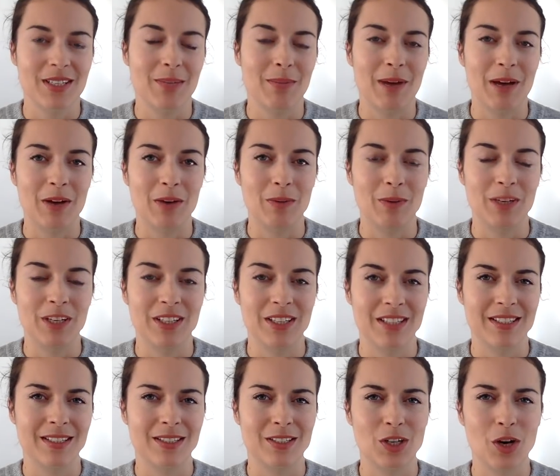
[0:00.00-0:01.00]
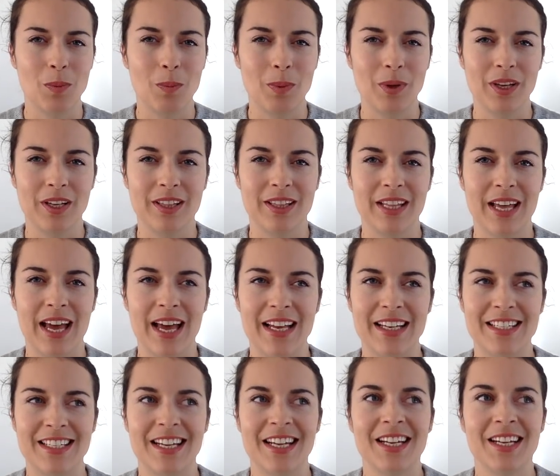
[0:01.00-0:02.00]
about because it's a topic that
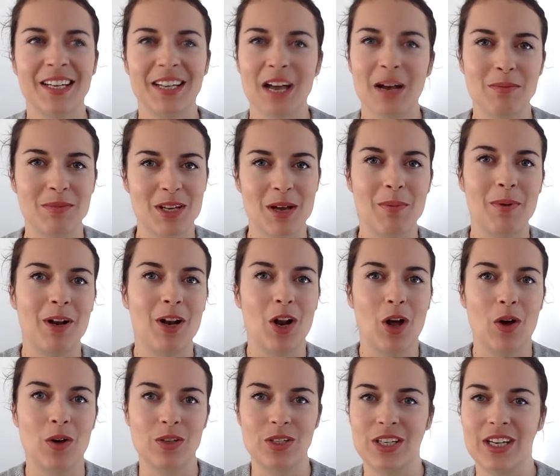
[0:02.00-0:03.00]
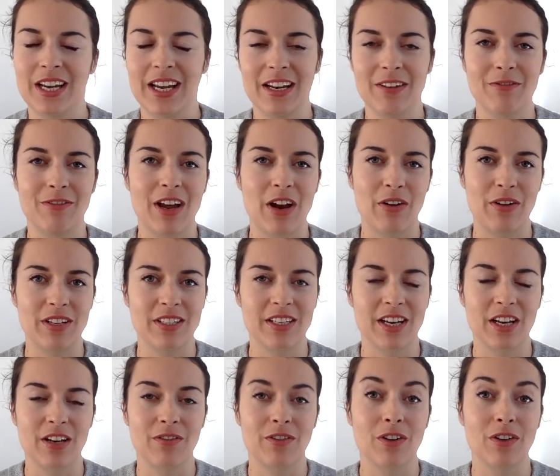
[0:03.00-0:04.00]
comes up a lot in various
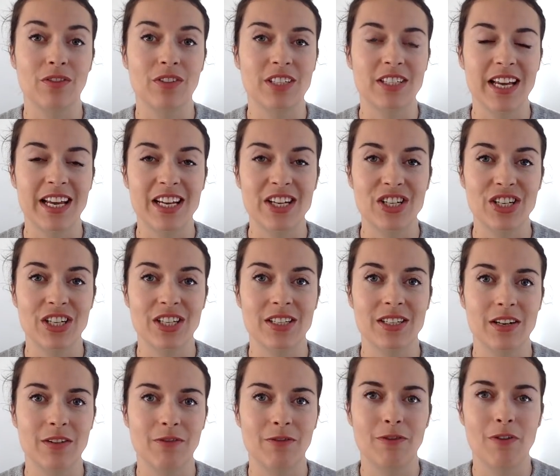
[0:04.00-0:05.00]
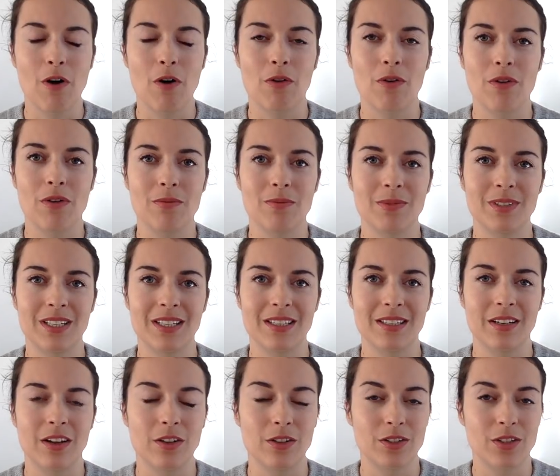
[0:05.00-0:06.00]
kind of conversations and forums
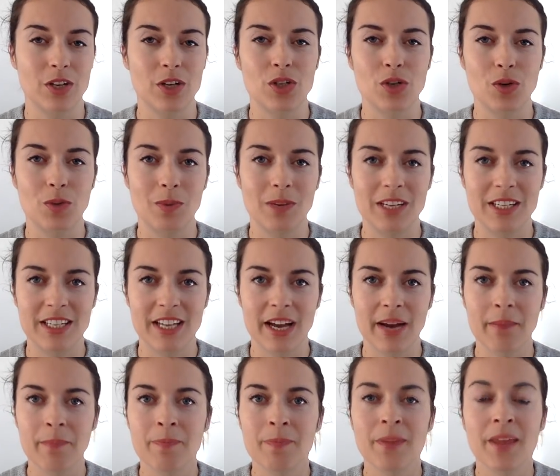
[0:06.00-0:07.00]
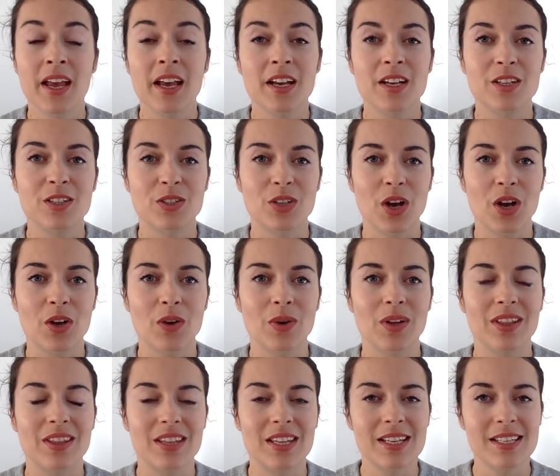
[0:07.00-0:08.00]
and on social media. So
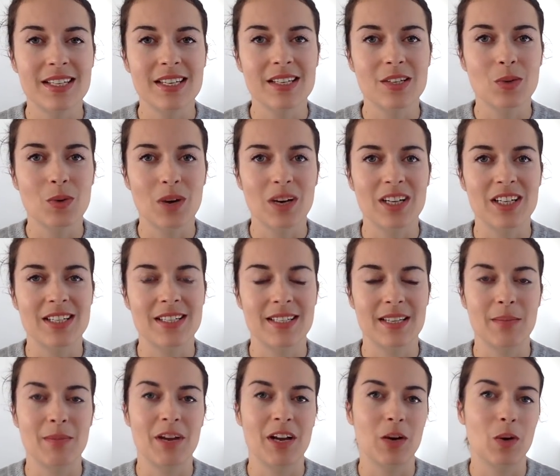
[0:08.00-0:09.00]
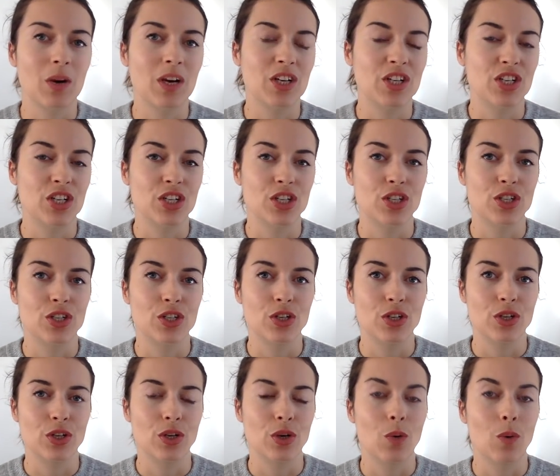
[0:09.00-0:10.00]
this is quite a similar question
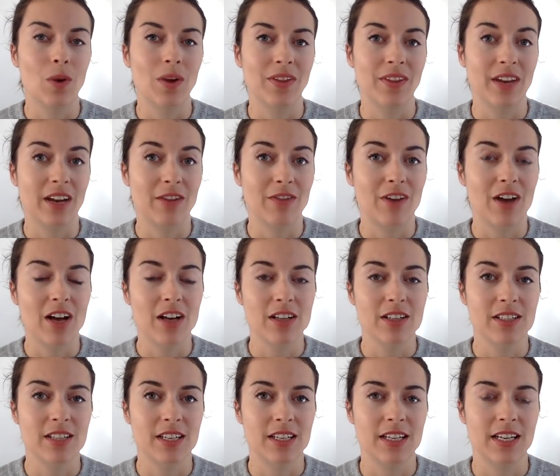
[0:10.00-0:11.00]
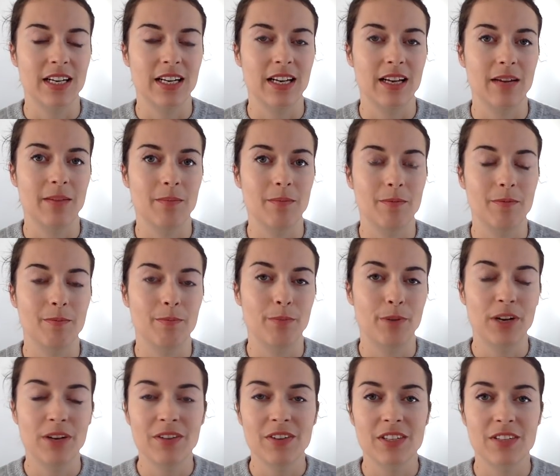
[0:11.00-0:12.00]
to one that I've answered in a
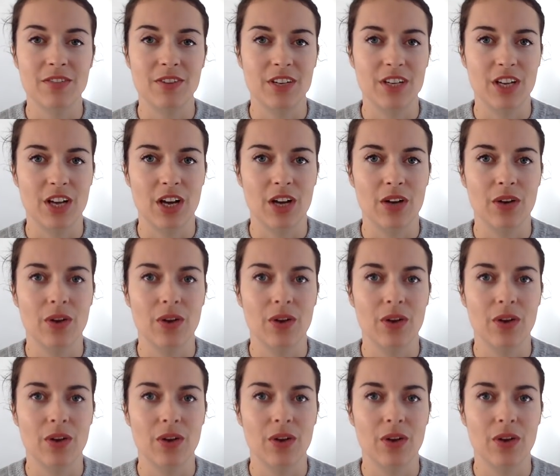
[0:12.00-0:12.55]
previous video,